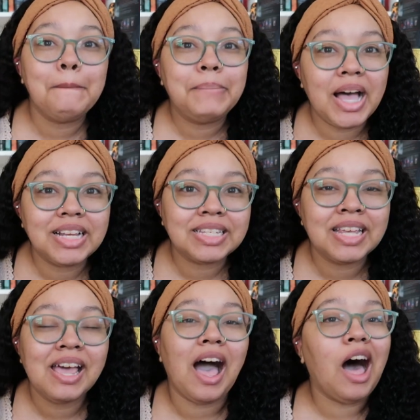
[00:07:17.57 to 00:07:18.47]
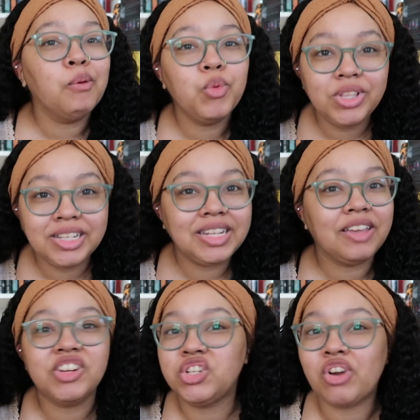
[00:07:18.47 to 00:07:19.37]
But I'm willing to
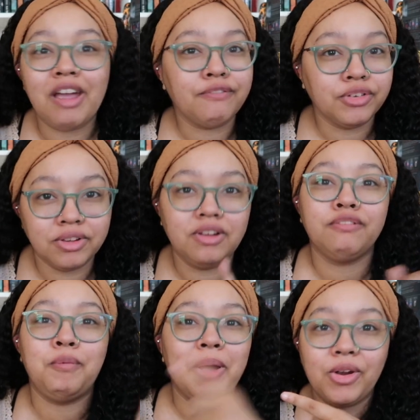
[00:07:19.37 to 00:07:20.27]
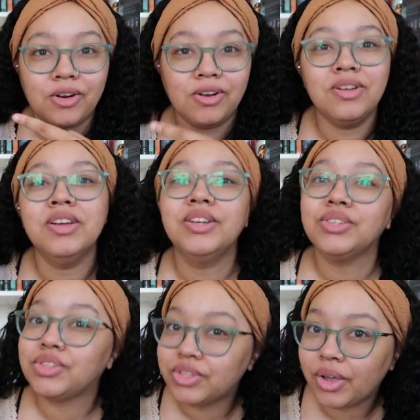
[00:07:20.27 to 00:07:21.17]
give it a try for my girl.
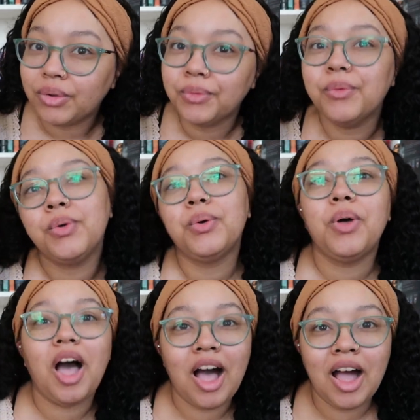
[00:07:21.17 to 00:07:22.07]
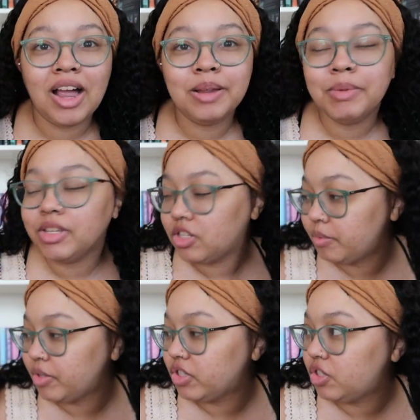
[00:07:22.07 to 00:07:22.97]
So I'm
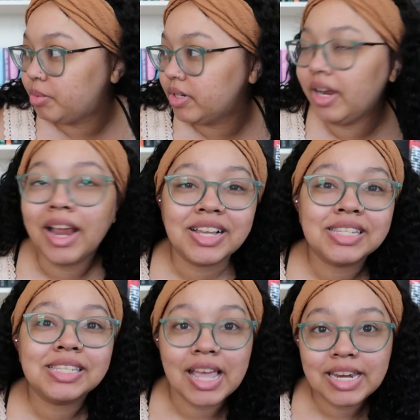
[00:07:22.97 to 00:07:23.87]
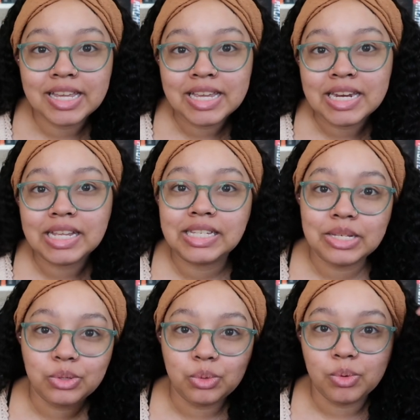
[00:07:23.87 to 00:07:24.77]
super duper excited
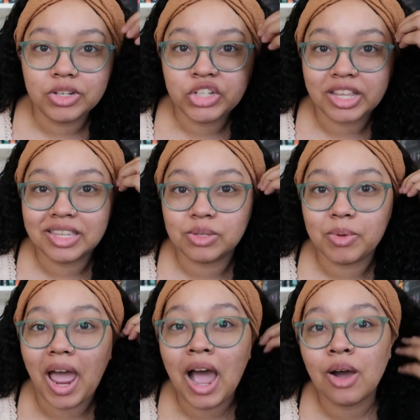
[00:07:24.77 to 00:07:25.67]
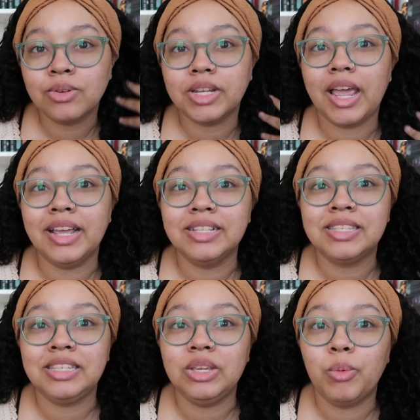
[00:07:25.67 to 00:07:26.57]
to check this one out and
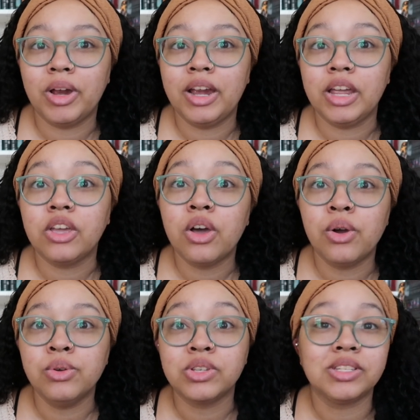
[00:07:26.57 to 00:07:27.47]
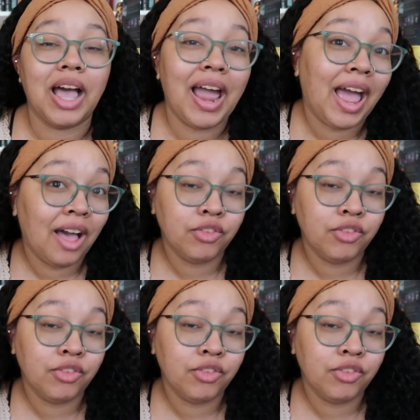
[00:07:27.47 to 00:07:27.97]
see where it goes, because I